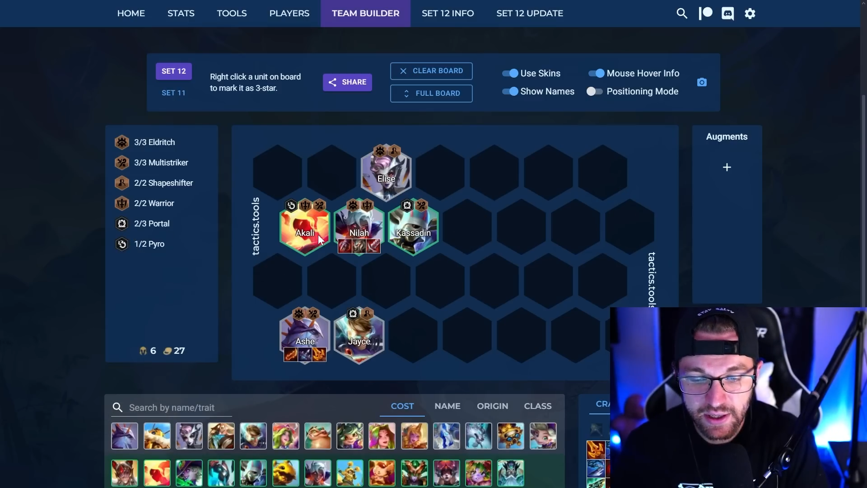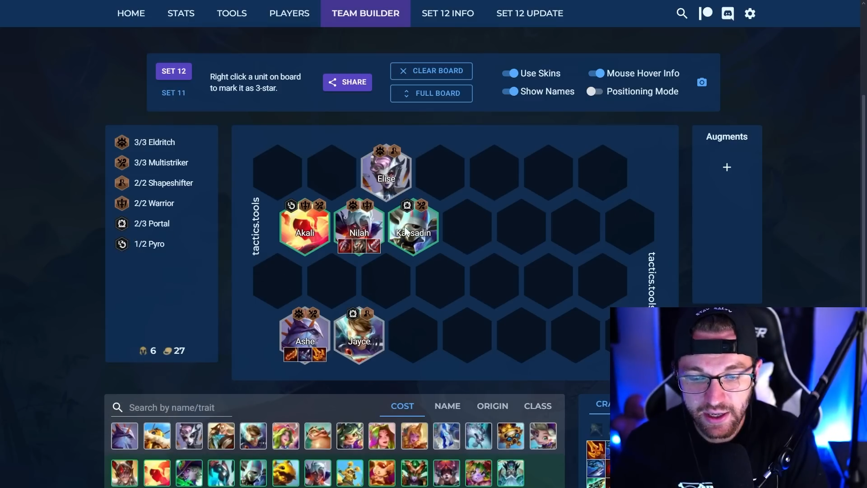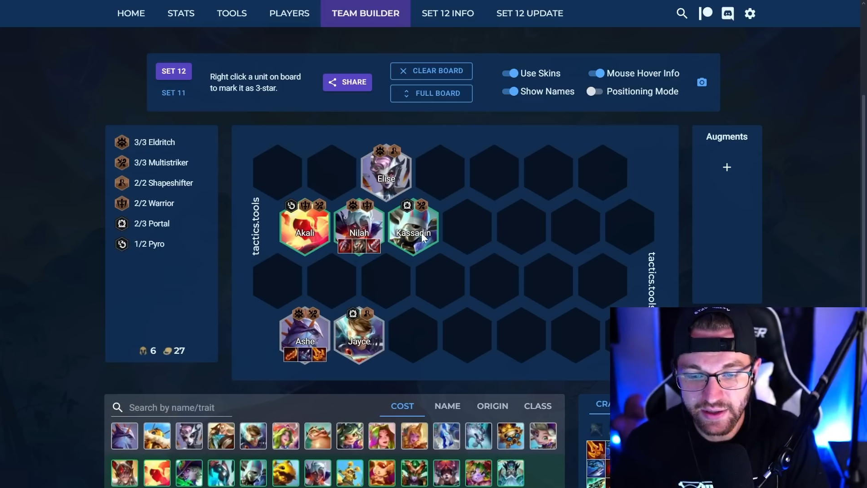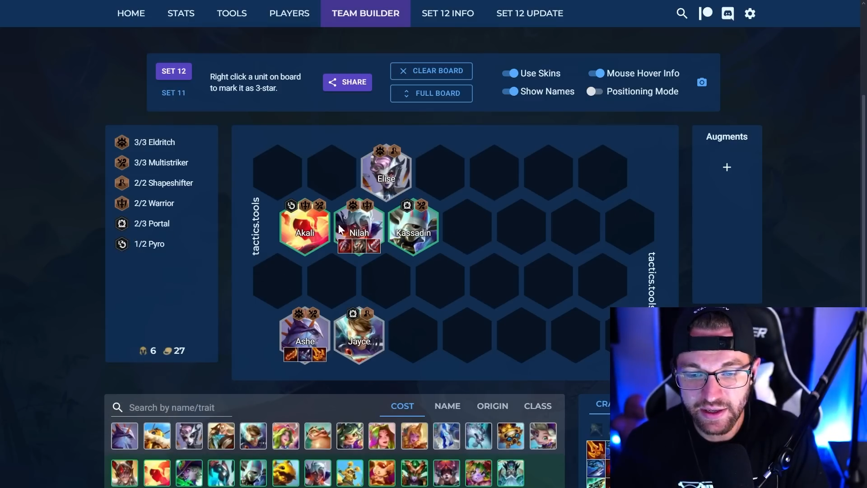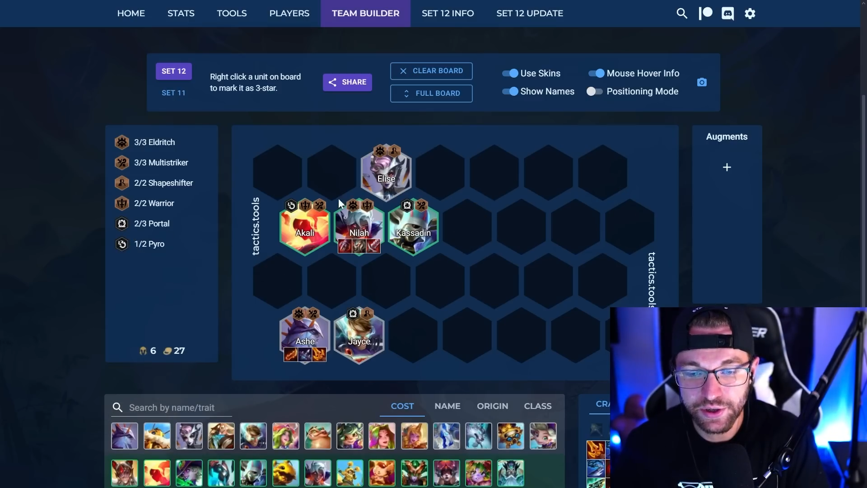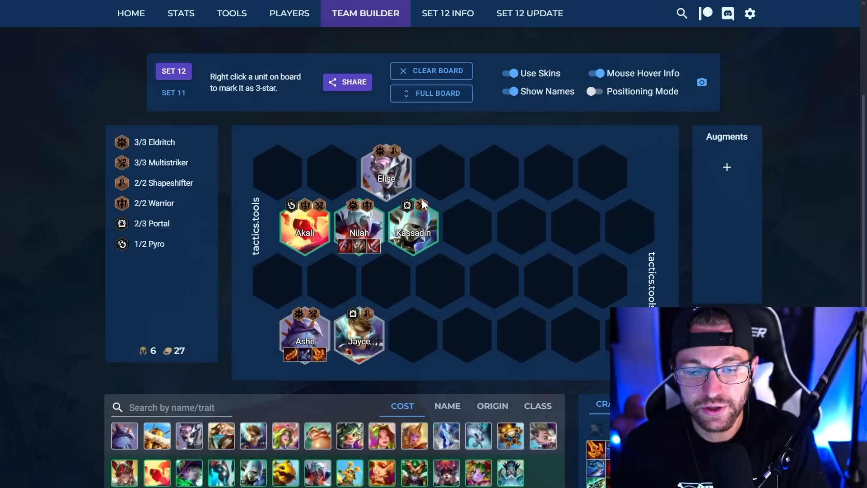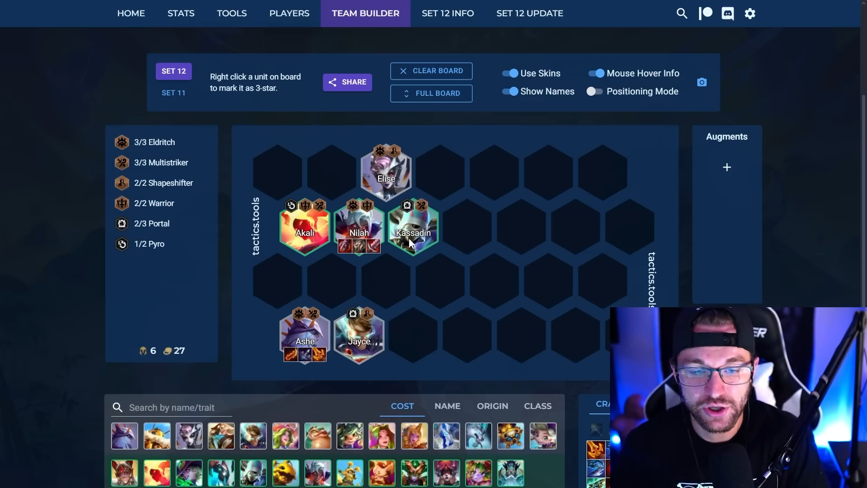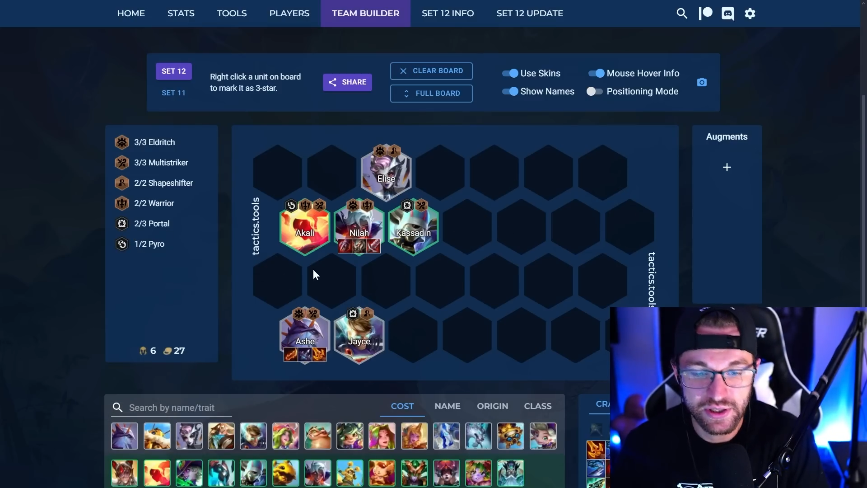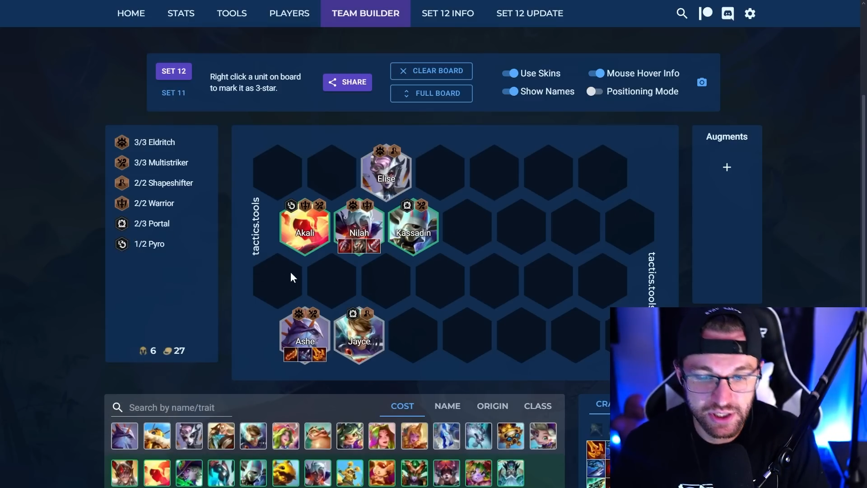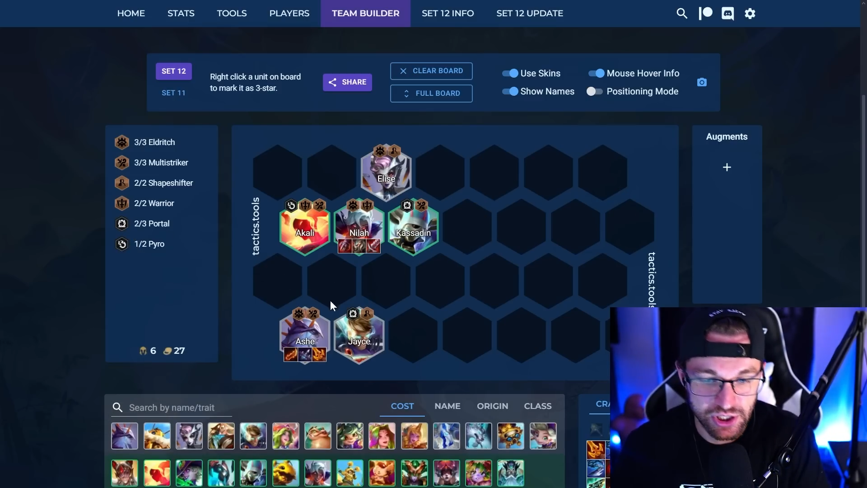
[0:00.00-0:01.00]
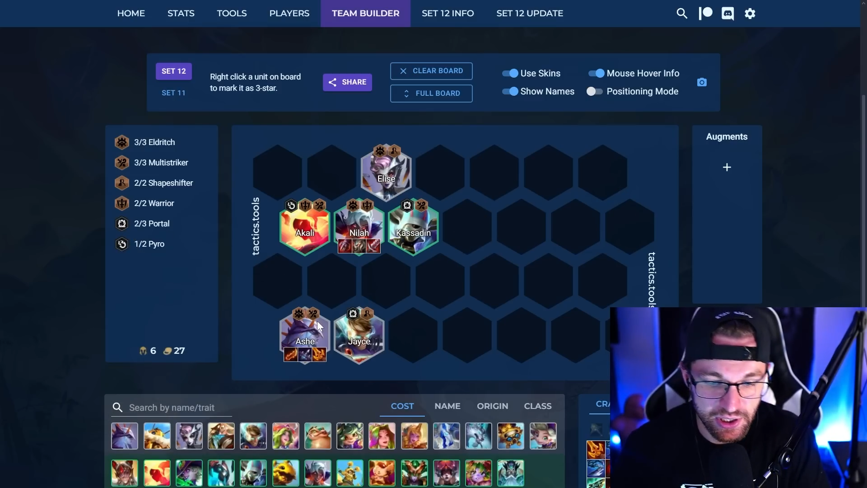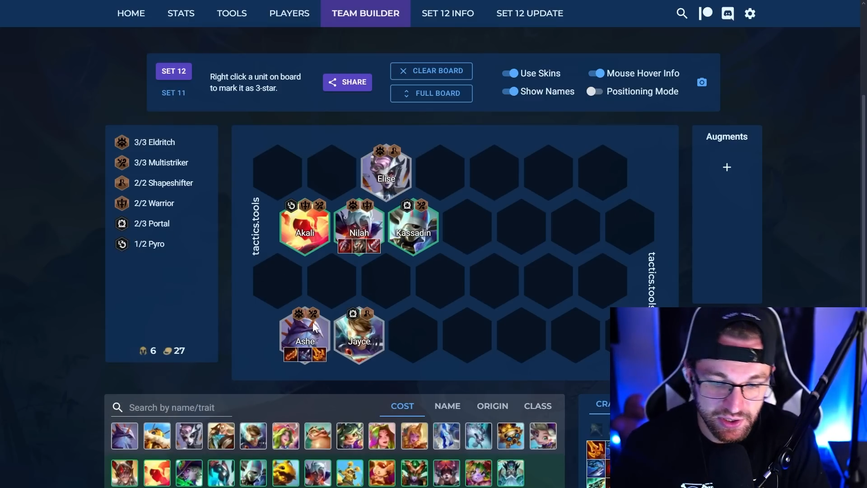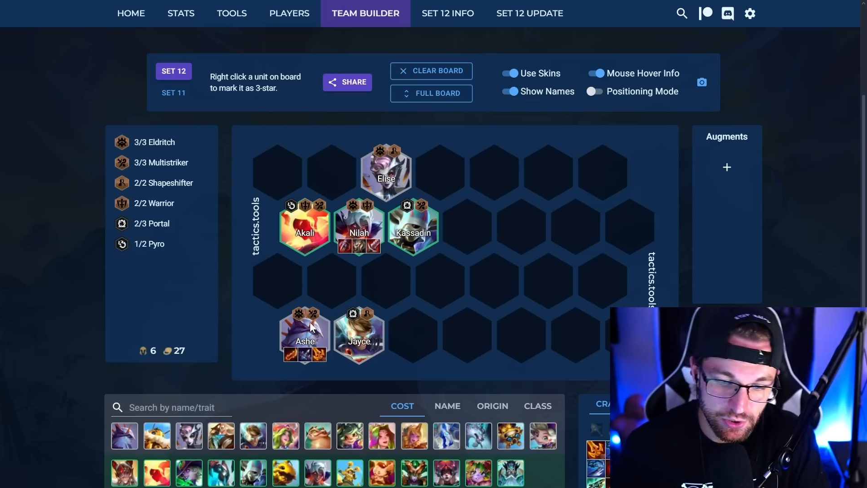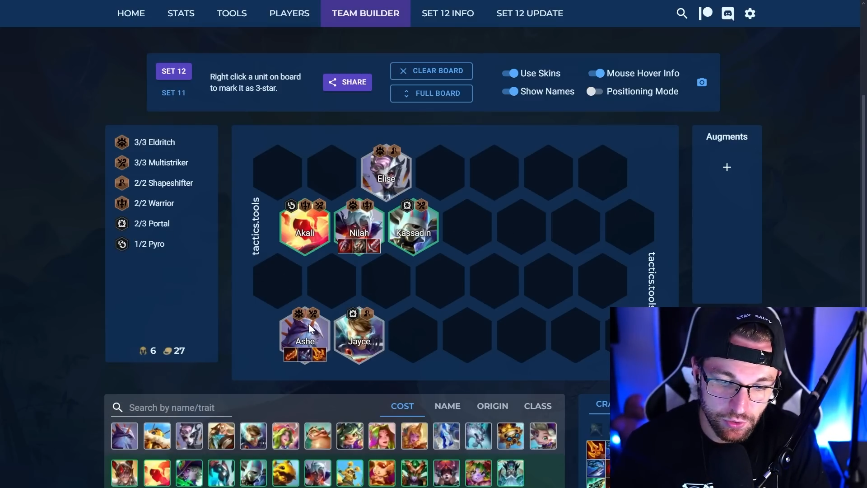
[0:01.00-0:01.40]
And then you could transition into